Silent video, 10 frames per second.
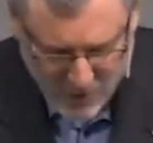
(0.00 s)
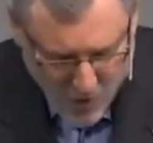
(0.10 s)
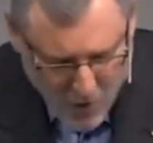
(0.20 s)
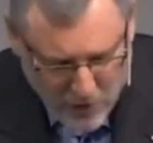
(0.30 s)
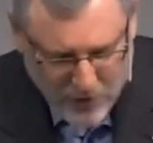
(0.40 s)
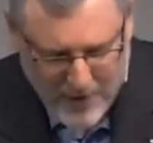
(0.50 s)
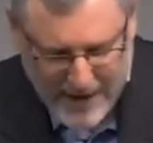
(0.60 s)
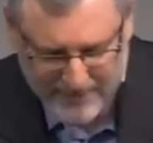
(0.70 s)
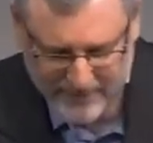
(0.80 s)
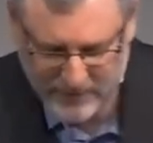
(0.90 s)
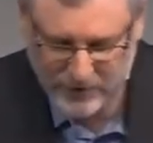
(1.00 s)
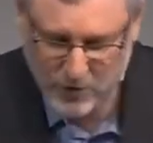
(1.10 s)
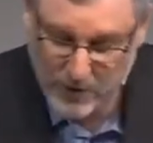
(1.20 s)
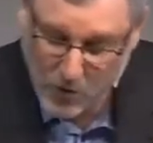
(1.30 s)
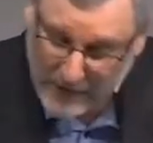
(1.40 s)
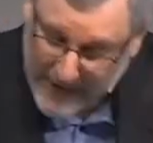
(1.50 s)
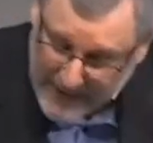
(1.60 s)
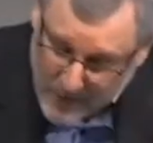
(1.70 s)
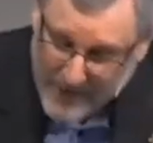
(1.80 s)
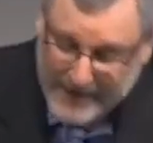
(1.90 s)
all you have to do and all
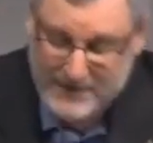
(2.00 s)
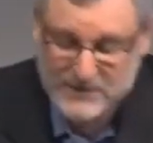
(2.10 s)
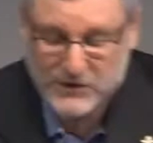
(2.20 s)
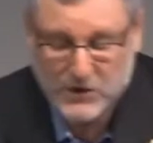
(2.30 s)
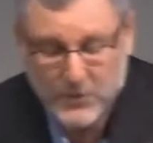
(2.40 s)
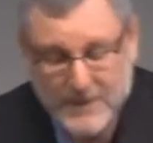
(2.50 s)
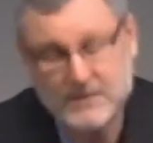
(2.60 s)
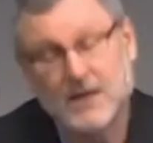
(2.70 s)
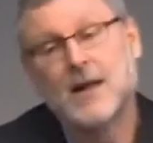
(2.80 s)
anyone has to do is